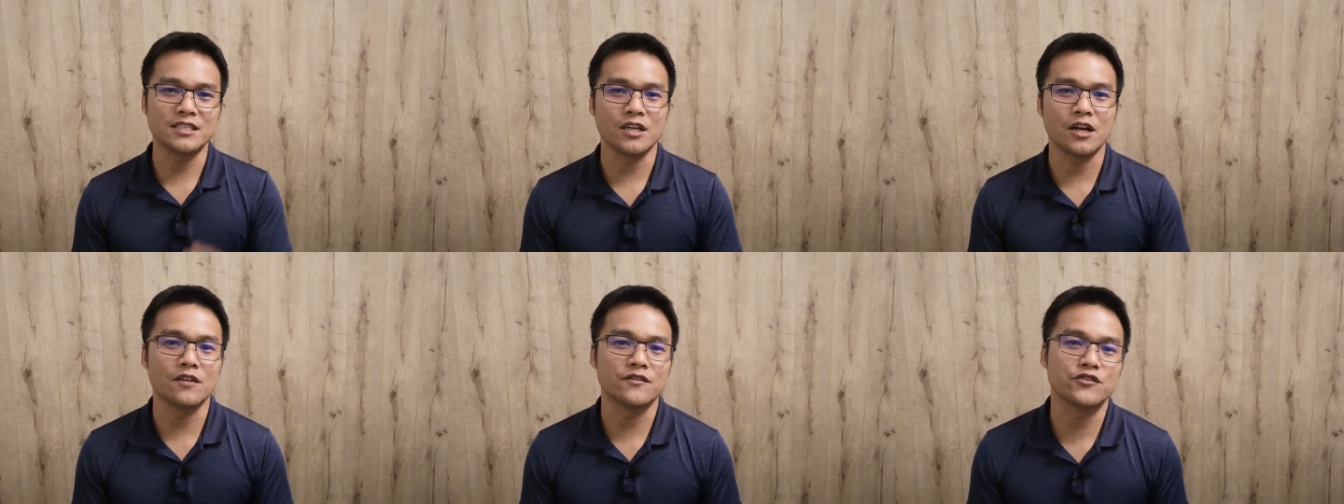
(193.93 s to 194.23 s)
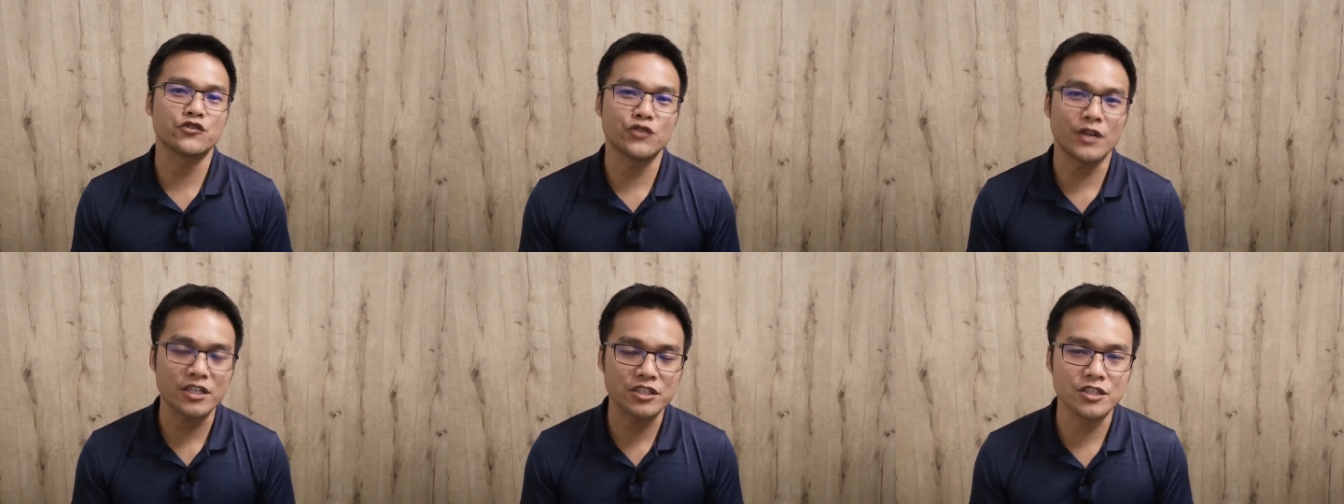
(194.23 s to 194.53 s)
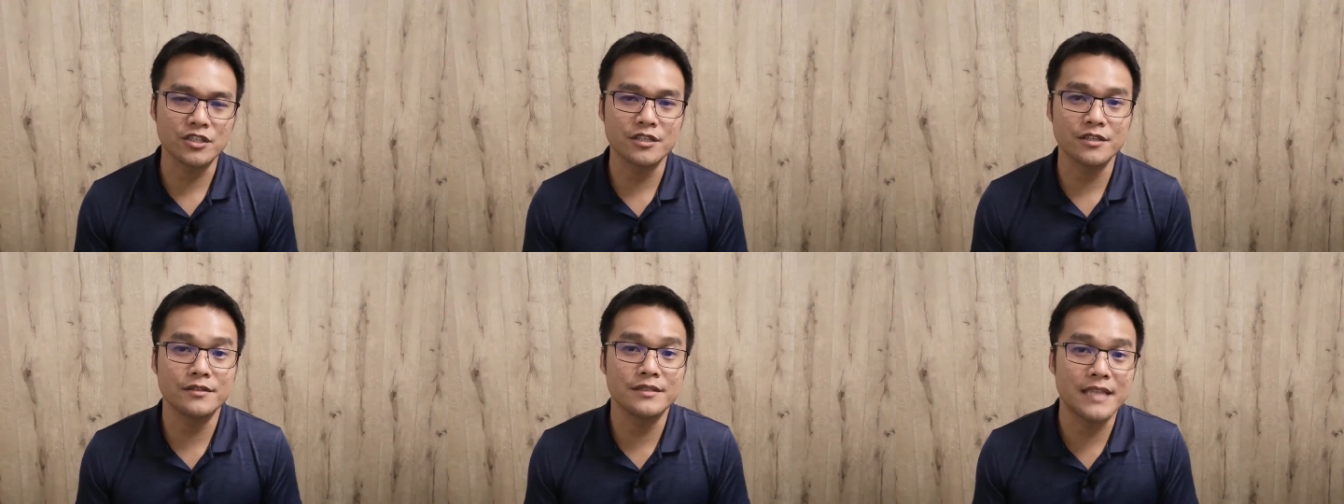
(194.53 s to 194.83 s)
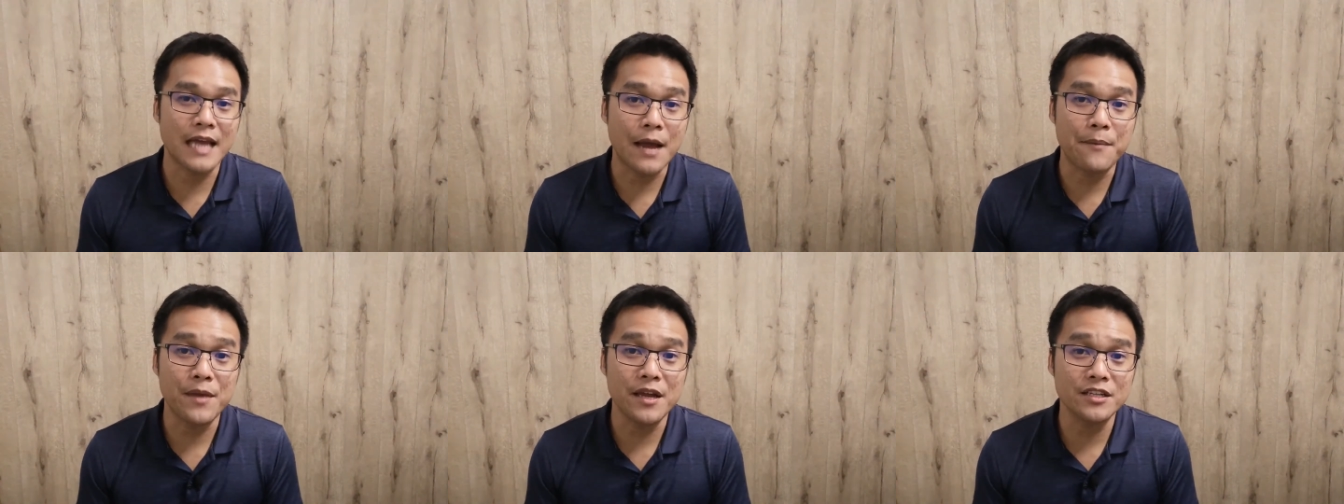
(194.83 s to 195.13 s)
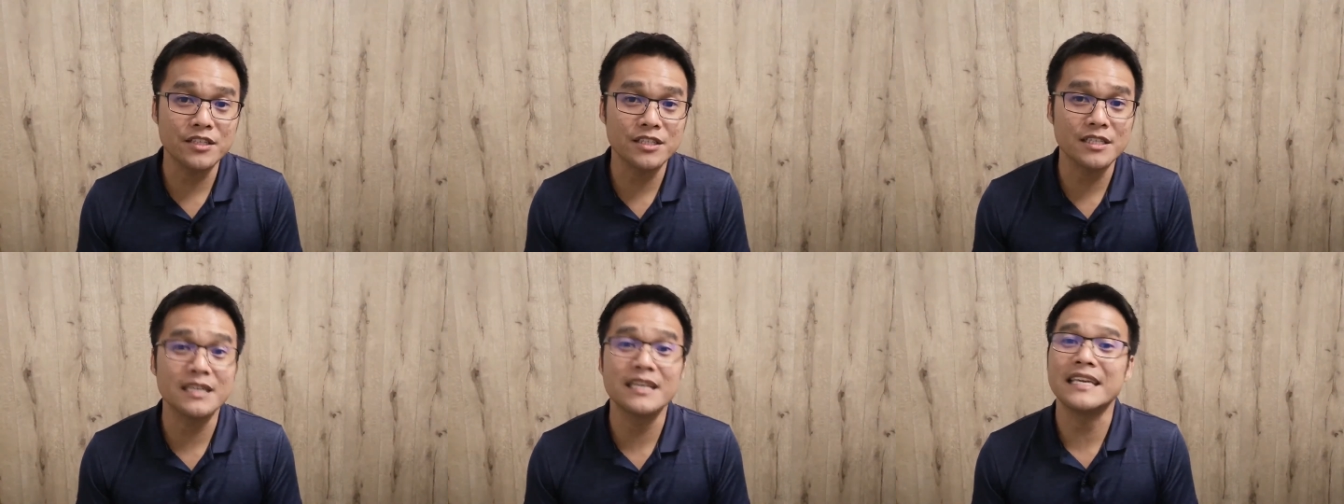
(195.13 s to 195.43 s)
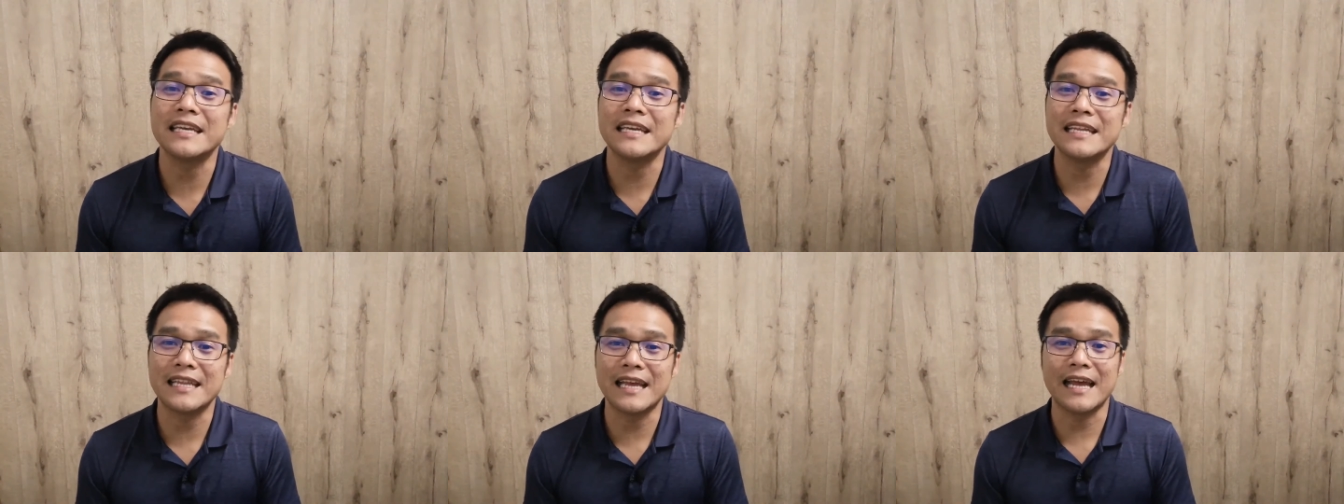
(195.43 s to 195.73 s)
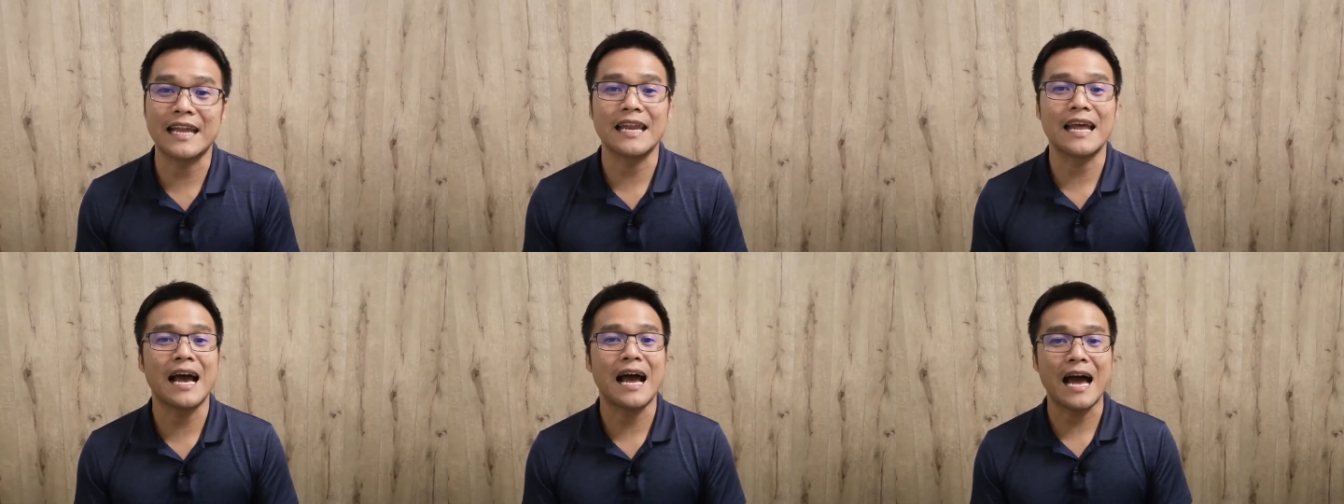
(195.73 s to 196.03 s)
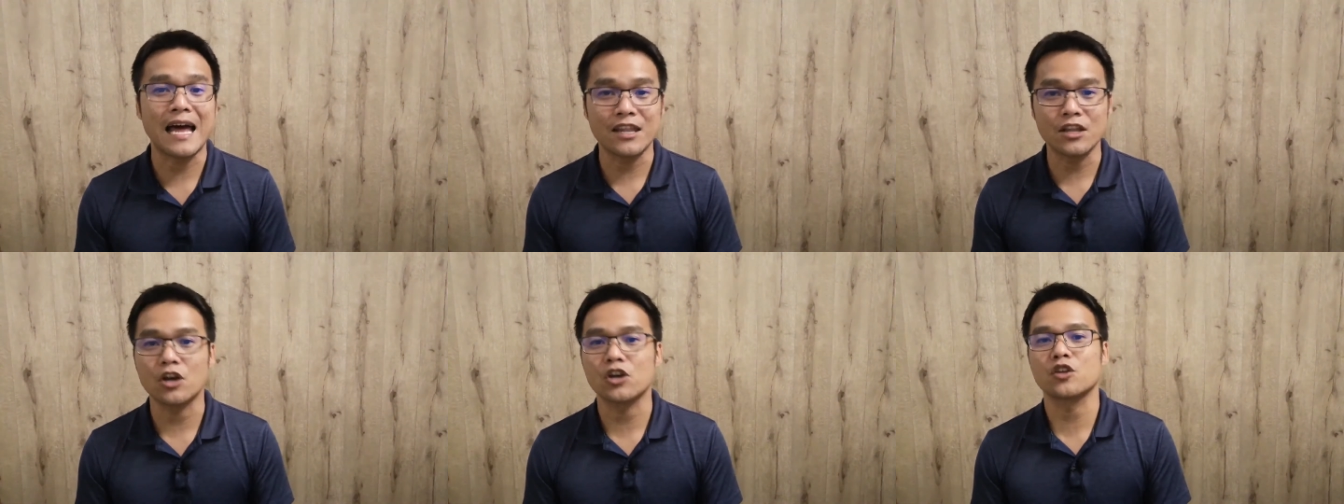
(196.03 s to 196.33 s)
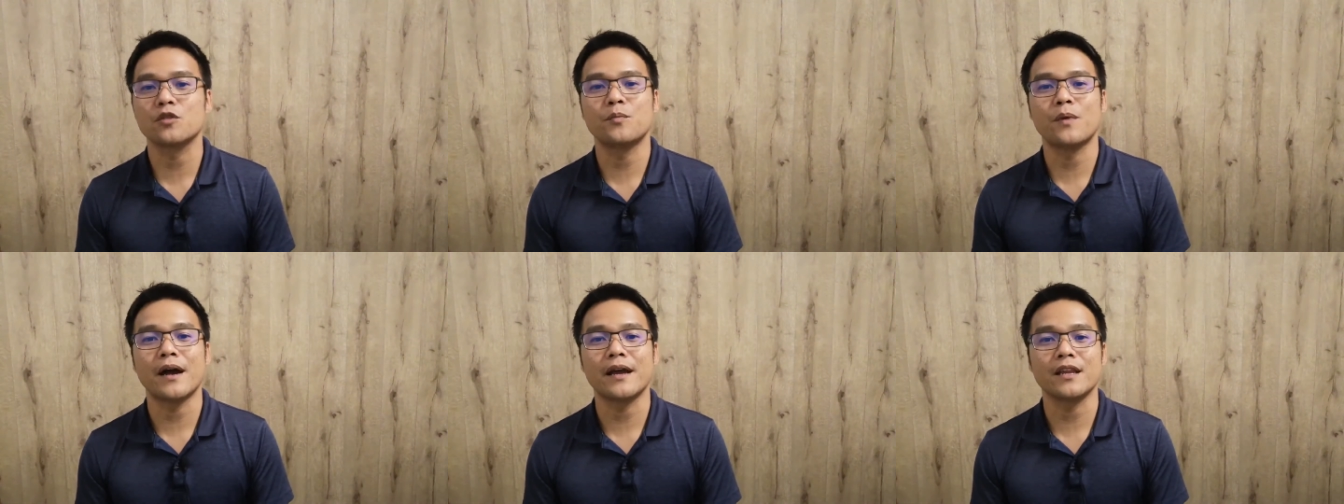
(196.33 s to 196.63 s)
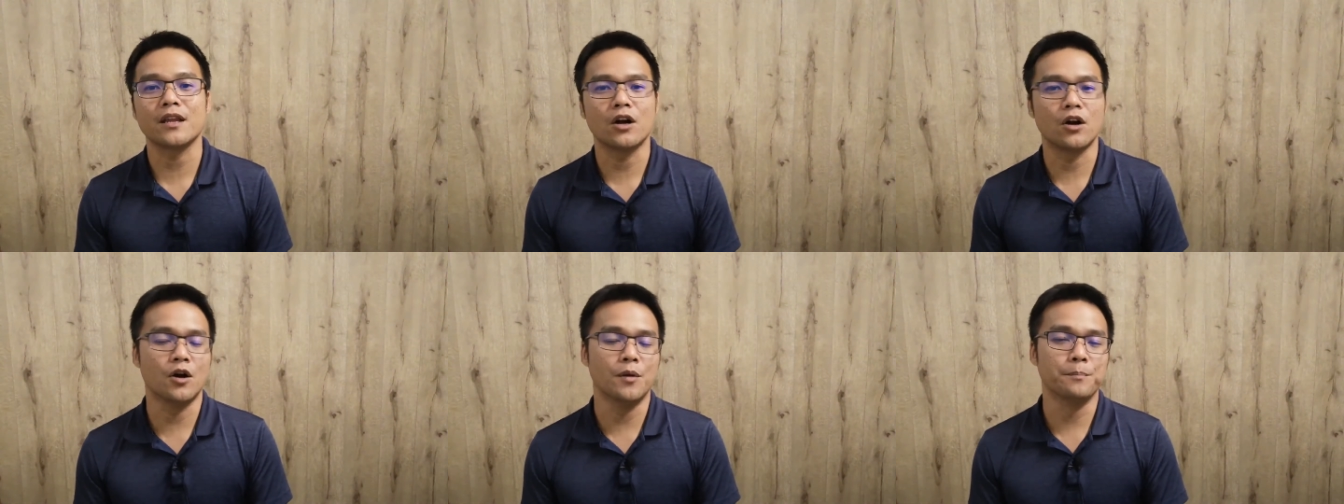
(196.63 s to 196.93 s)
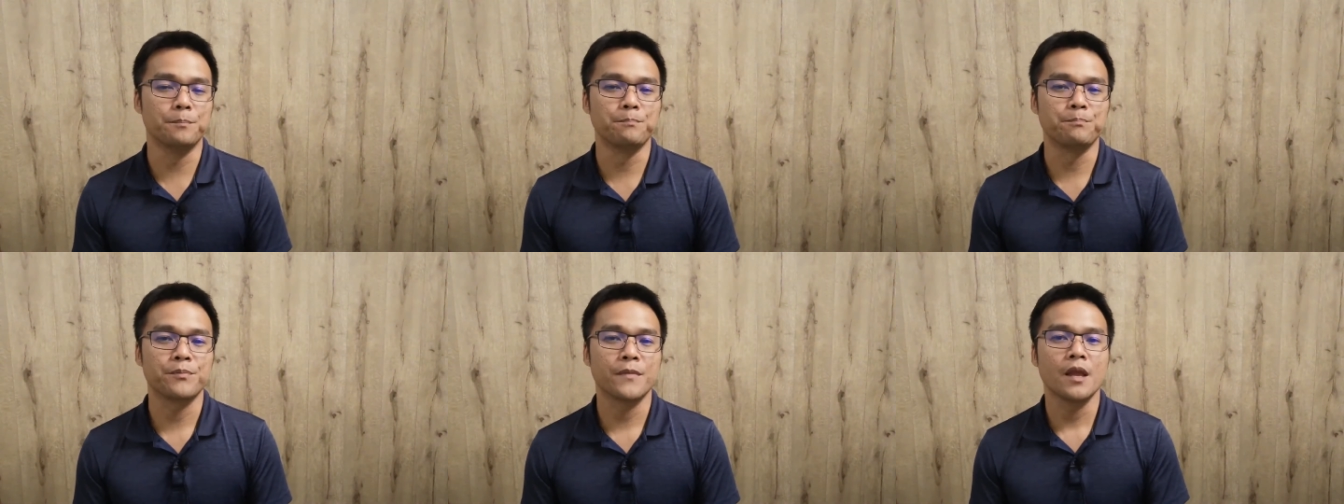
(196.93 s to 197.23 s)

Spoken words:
of structural damage in an unoccupied home